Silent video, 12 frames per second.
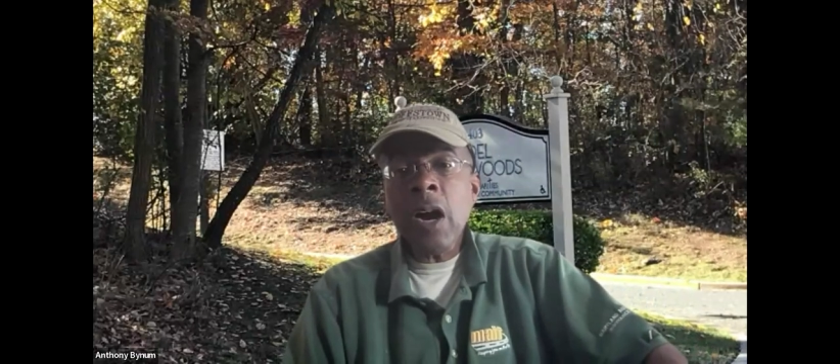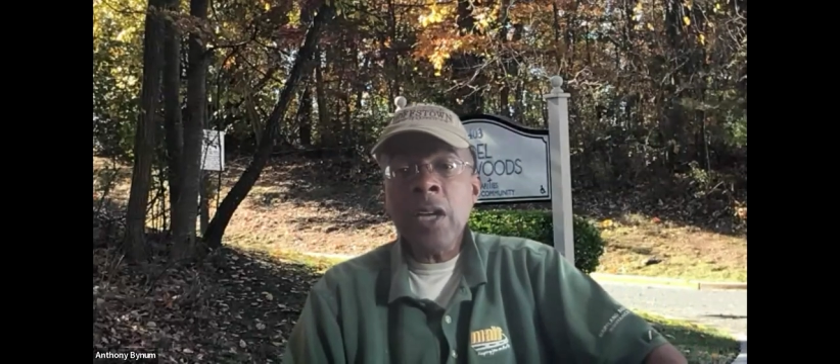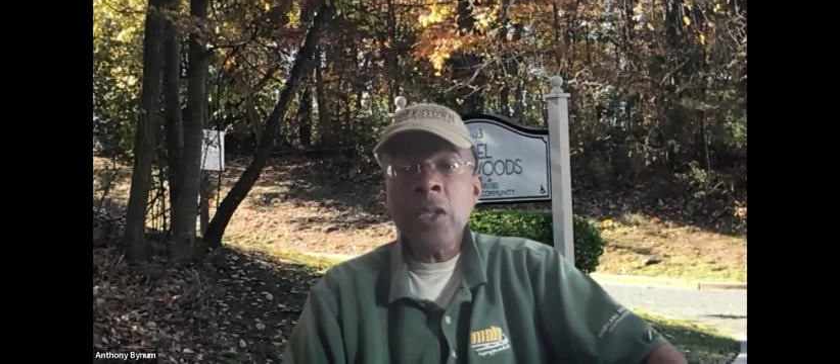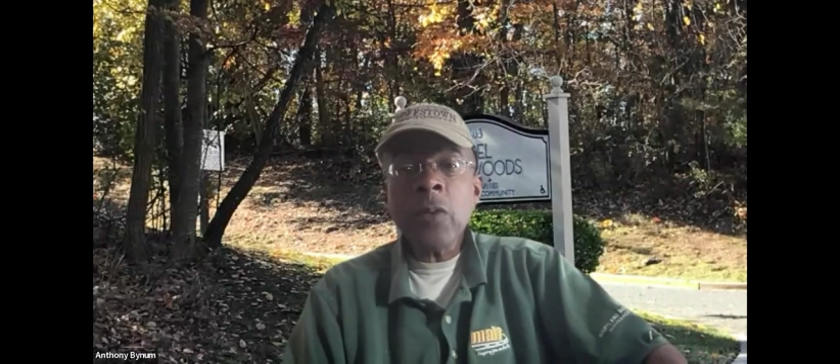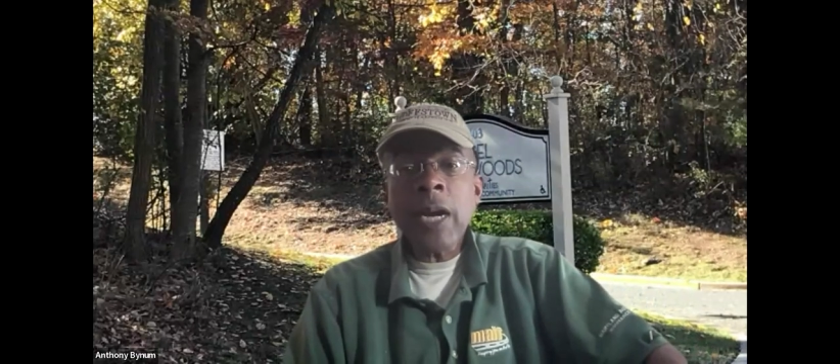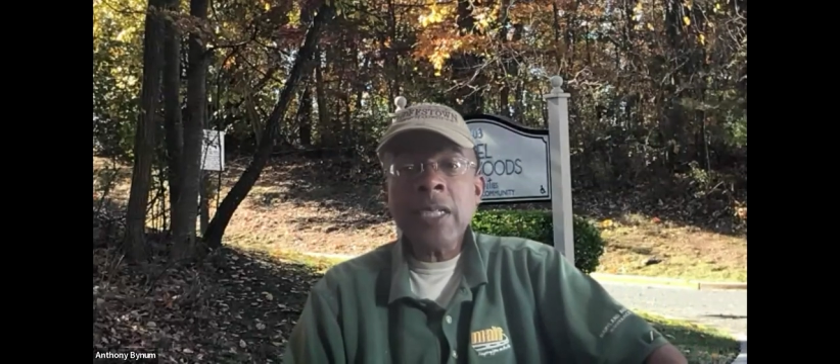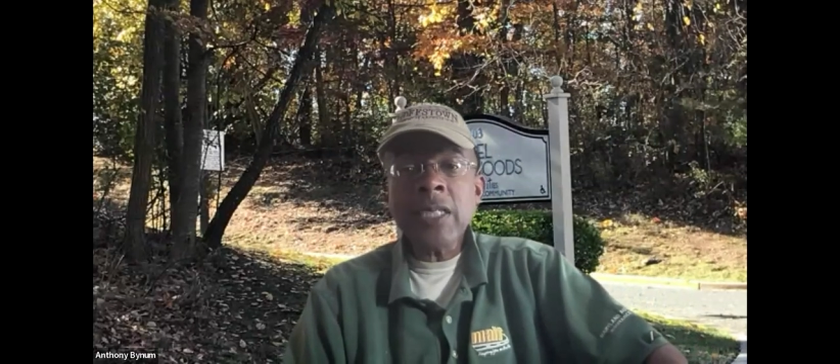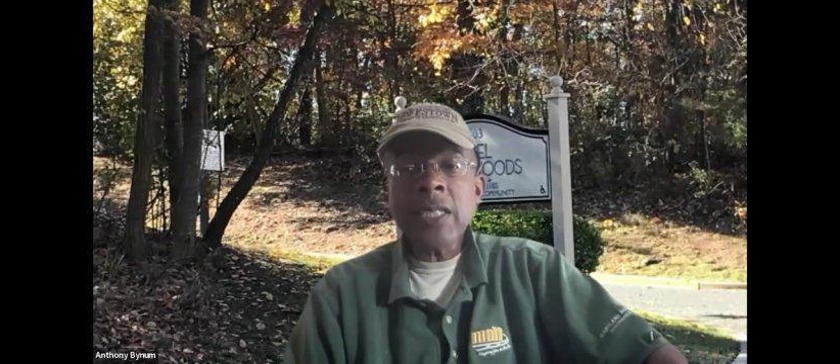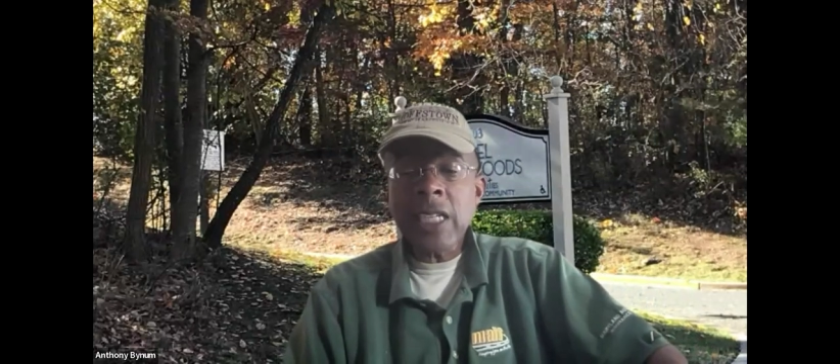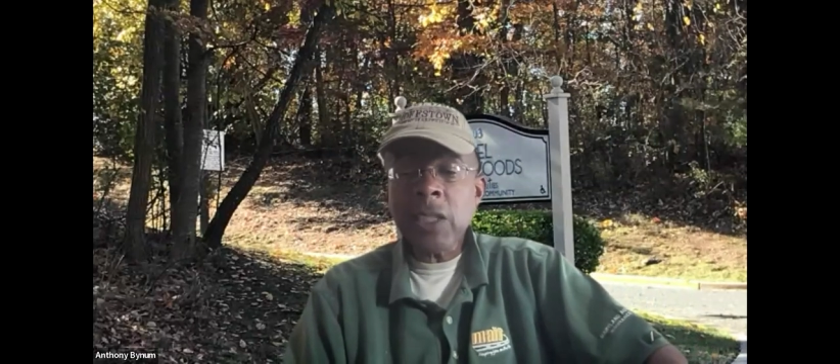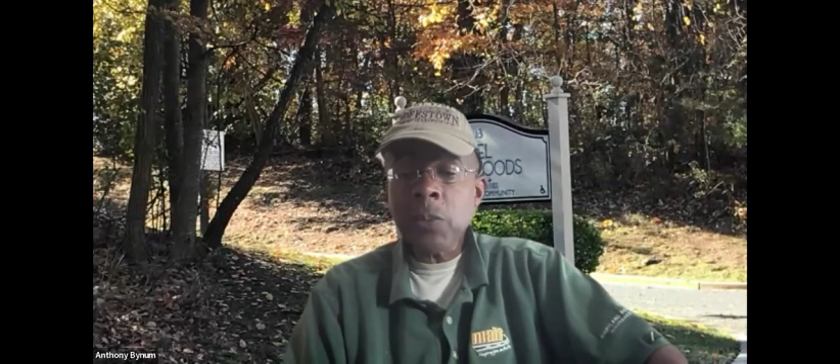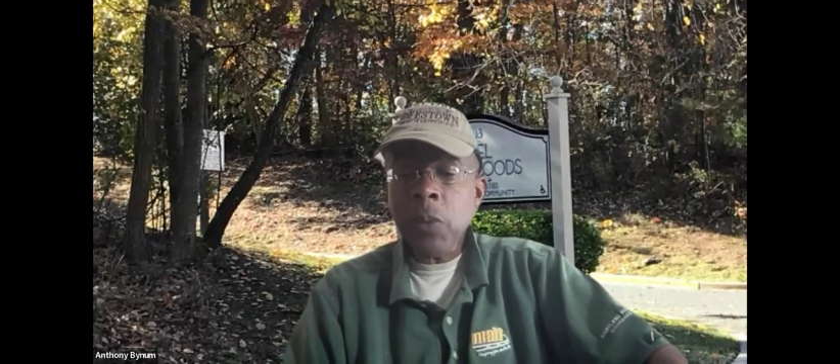
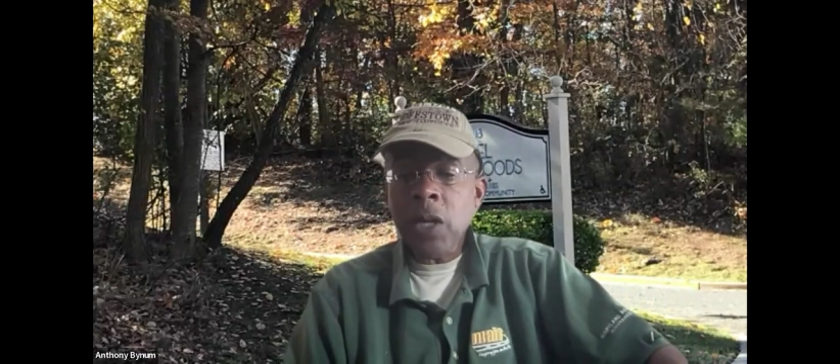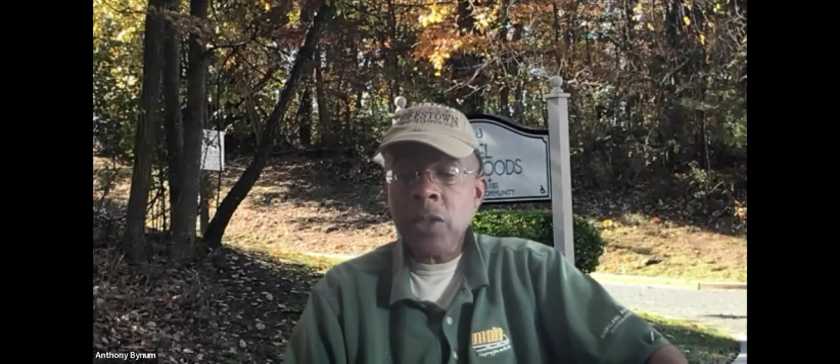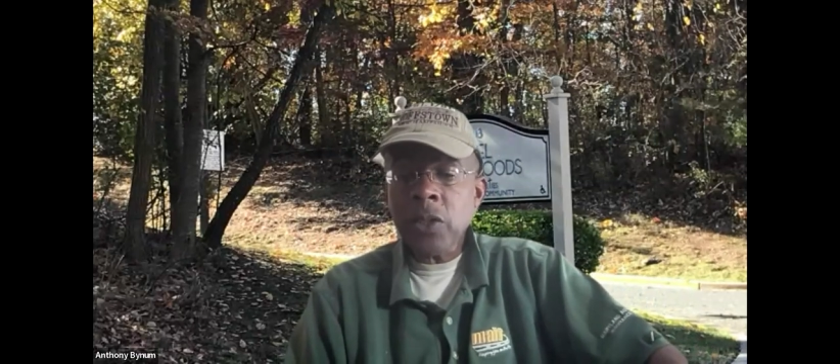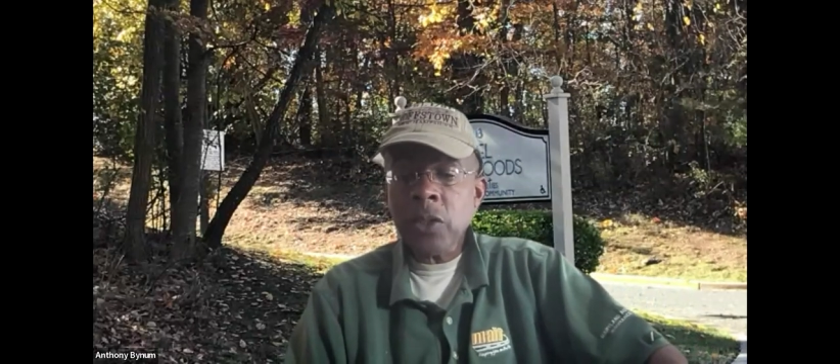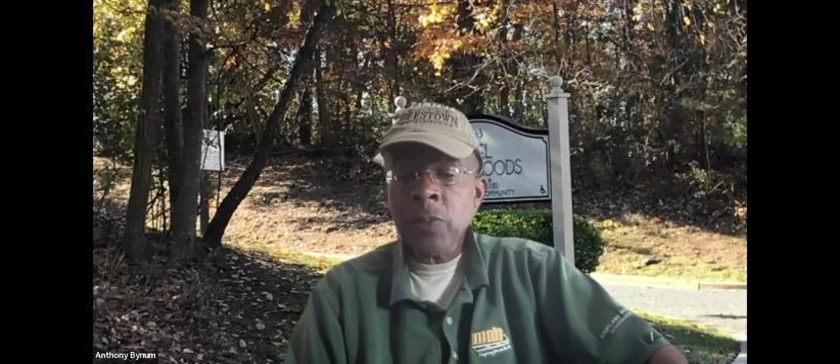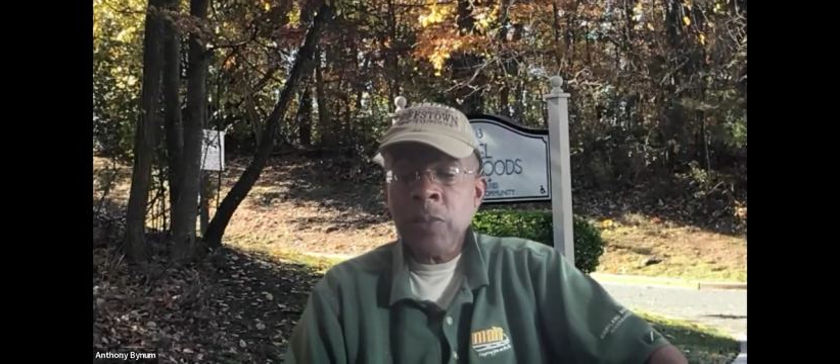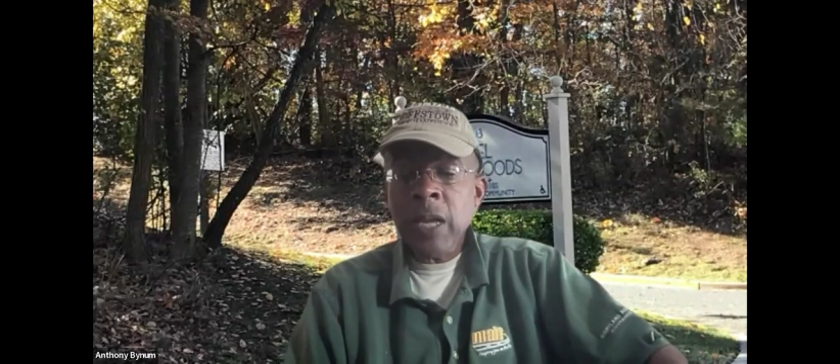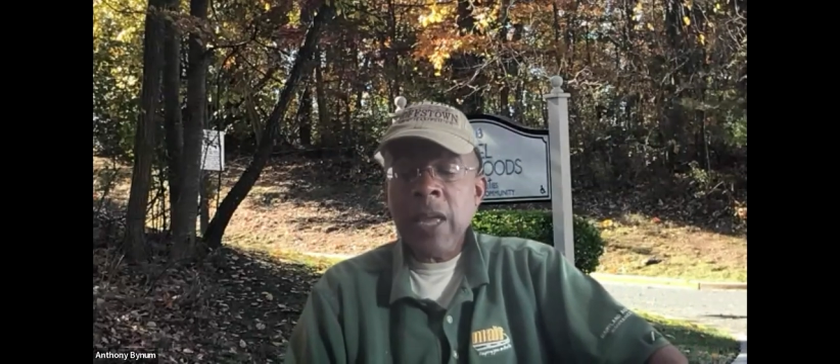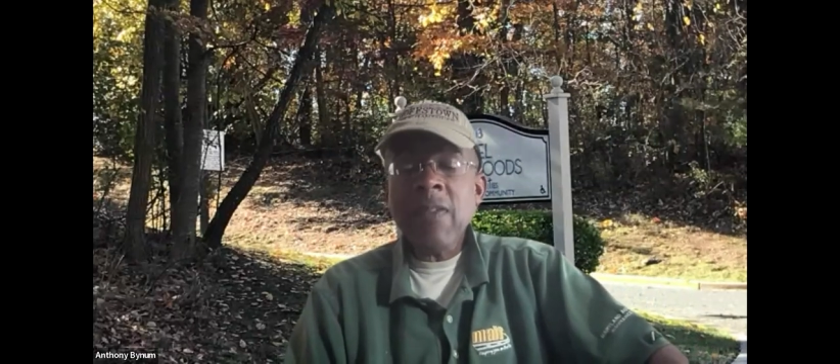underwriter/sponsor,